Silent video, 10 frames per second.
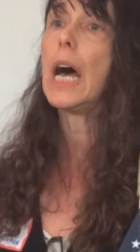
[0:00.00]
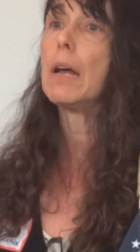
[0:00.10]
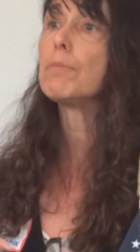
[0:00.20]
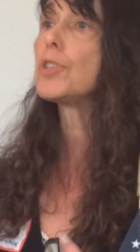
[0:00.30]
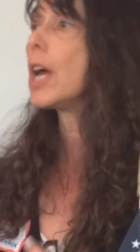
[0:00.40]

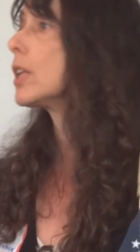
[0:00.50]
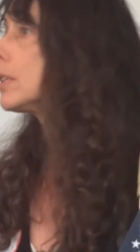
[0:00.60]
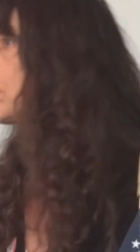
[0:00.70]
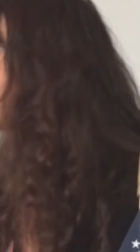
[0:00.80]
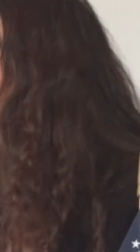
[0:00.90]

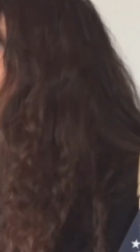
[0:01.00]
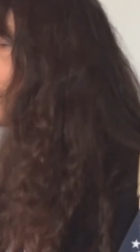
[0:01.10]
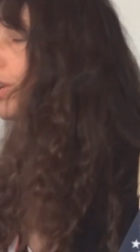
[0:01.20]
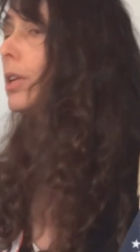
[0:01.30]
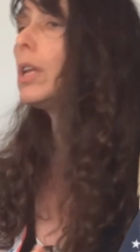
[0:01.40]
Sheldon
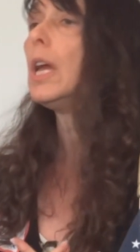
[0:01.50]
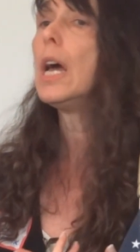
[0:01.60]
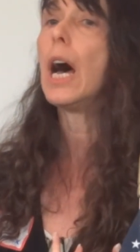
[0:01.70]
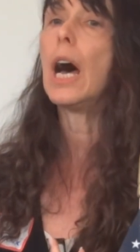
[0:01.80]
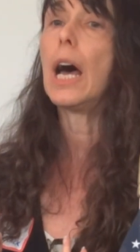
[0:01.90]
Pool,
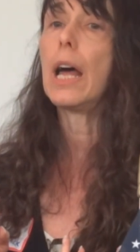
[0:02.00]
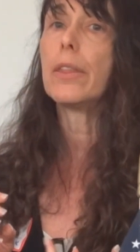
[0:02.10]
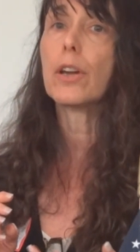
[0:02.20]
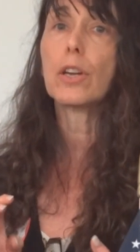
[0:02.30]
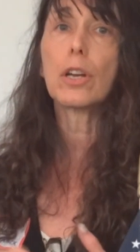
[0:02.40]

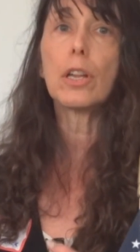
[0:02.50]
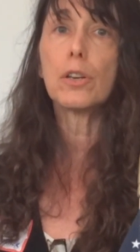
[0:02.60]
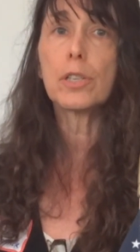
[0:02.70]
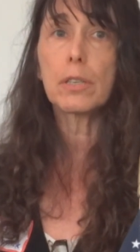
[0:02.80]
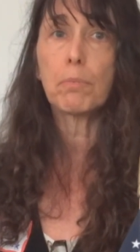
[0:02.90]
they're going to
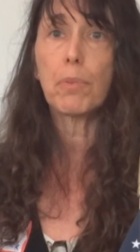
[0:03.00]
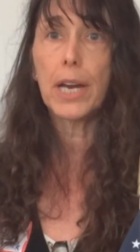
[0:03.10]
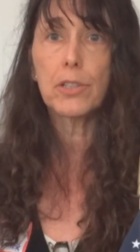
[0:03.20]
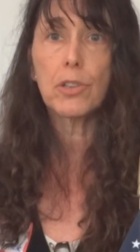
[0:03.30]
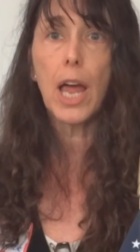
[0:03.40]
close some
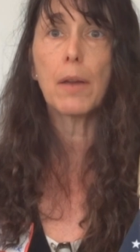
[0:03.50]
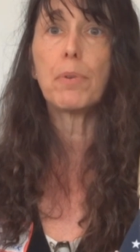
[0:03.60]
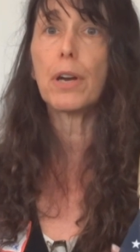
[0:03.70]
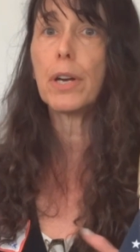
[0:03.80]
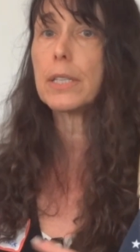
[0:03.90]
branch
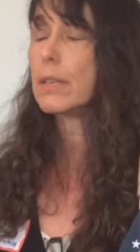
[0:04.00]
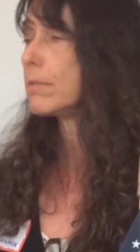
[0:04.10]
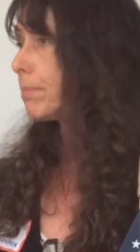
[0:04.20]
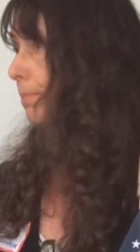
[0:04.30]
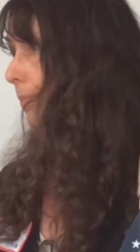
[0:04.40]
libraries,
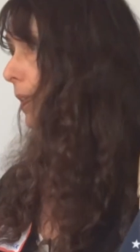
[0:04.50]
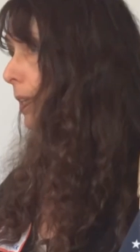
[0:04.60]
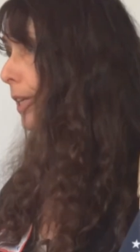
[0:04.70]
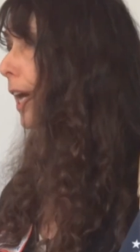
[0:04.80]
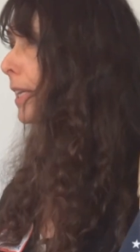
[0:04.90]

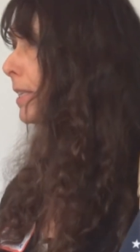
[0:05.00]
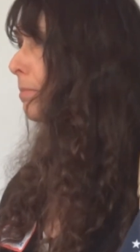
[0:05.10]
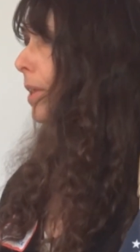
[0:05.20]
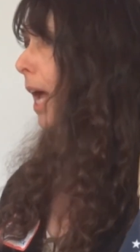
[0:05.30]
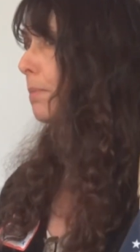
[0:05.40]
cut
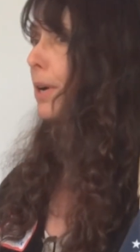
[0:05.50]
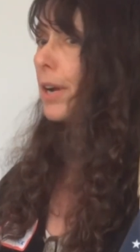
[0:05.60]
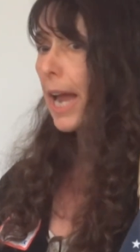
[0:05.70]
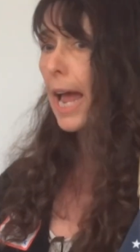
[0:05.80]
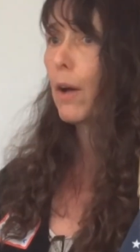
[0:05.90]
some
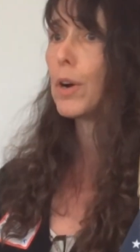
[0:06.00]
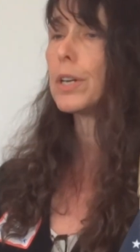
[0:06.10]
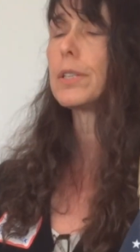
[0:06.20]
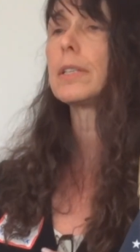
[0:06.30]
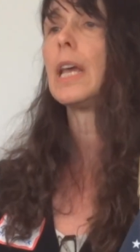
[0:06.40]
library
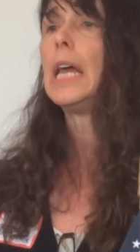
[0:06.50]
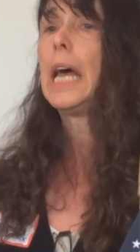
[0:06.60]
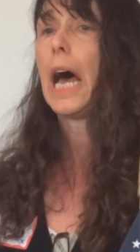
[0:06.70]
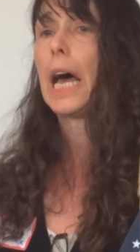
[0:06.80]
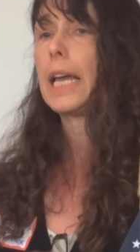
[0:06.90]
hours,
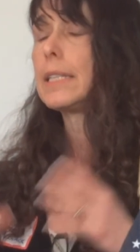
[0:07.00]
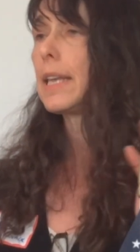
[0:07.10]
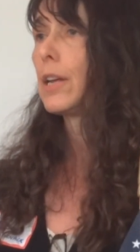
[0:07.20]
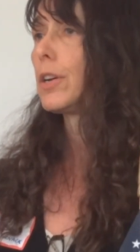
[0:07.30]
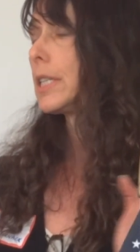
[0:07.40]
et
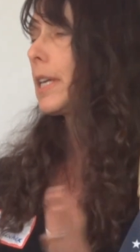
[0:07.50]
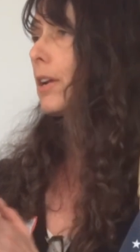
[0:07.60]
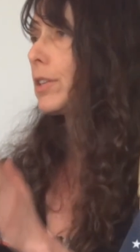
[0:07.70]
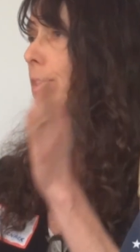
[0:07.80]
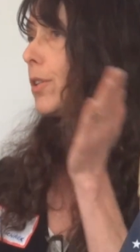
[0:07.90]
cetera, et
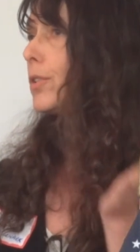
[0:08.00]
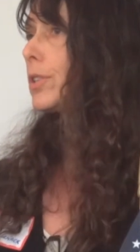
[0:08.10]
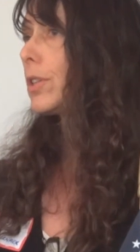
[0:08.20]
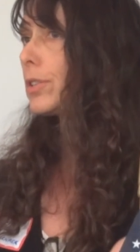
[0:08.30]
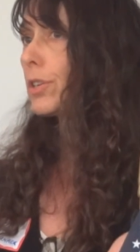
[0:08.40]
cetera. So those
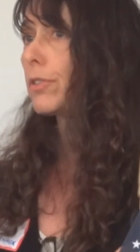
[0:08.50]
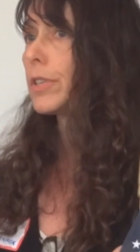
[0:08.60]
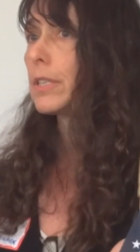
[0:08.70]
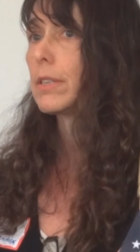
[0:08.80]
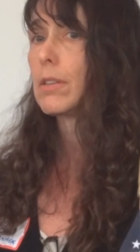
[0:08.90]
are the
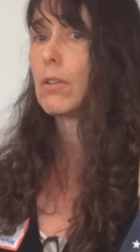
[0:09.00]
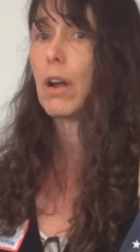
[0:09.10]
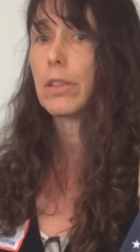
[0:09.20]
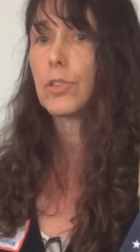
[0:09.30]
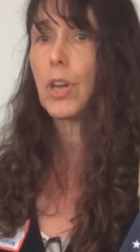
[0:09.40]
services that are
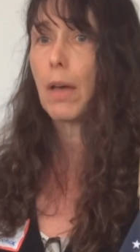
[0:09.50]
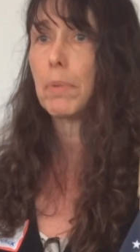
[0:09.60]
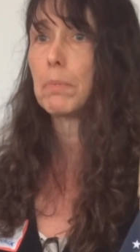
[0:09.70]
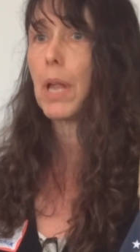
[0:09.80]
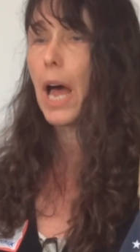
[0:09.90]
on the
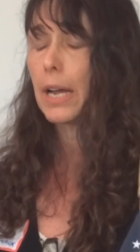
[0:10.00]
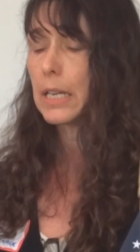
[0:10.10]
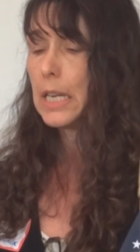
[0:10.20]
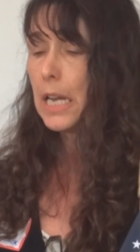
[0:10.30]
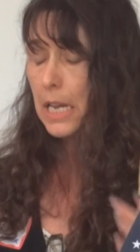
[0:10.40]
chopping block.
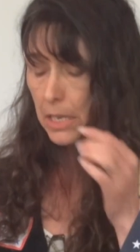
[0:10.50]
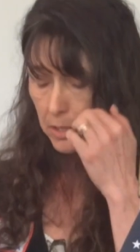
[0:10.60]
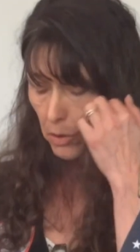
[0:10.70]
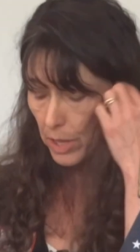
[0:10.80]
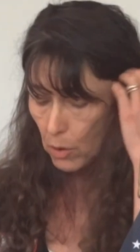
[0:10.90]

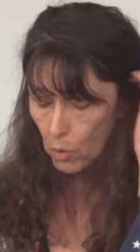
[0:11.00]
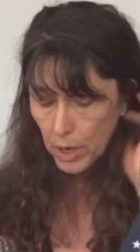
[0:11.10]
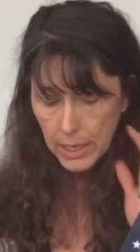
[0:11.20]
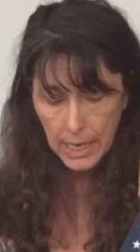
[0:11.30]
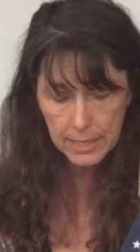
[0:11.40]
So the
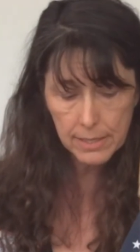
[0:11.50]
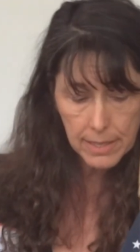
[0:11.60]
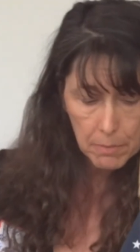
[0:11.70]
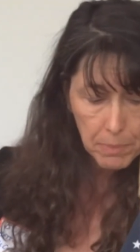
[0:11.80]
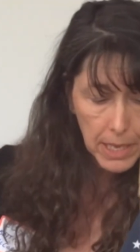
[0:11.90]
ordinance
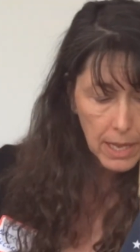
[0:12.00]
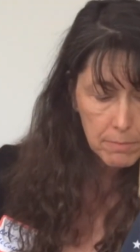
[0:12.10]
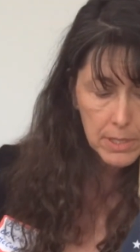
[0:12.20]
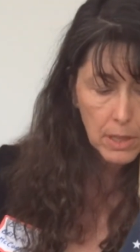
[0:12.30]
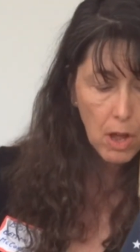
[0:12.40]
that
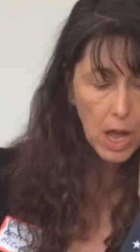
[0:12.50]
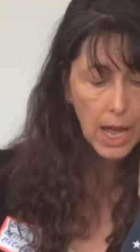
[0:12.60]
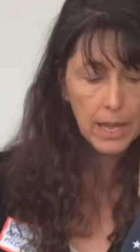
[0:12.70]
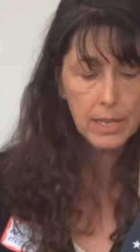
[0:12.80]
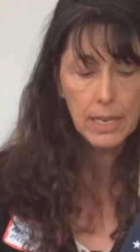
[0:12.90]
becomes
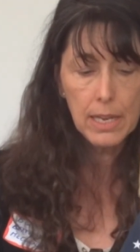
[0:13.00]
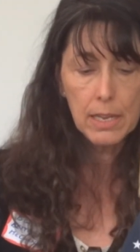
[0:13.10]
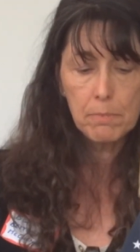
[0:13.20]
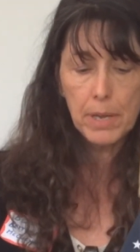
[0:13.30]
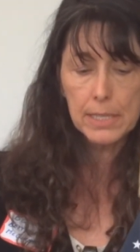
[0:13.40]
law
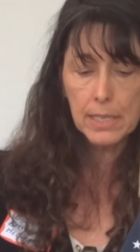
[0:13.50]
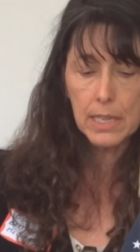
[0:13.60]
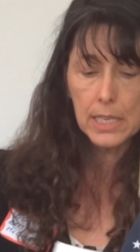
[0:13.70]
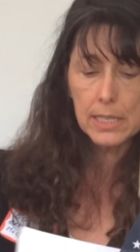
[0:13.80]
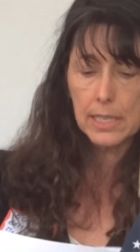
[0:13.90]

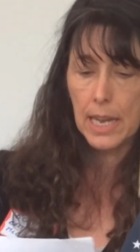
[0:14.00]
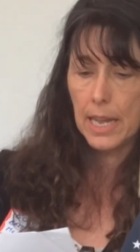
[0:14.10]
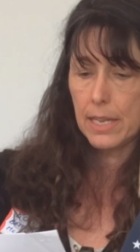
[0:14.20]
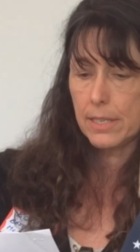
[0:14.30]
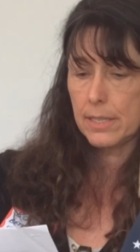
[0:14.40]
basically
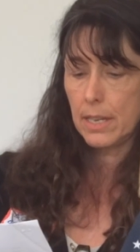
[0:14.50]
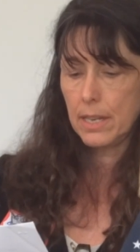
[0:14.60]
says,